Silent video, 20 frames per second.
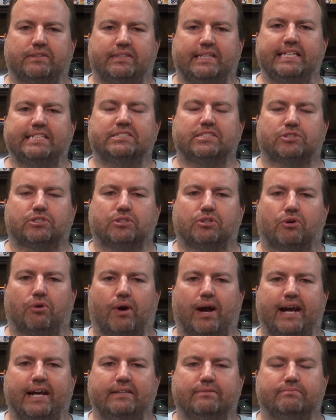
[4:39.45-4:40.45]
decent to
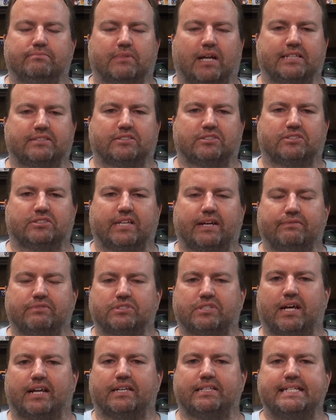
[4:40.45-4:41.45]
great. Lots of
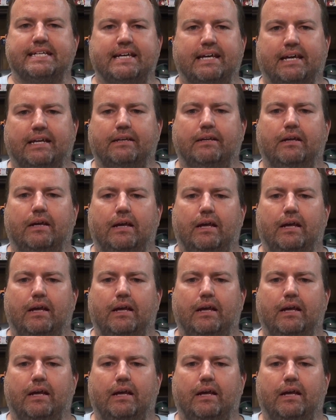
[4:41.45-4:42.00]
7s out of 10.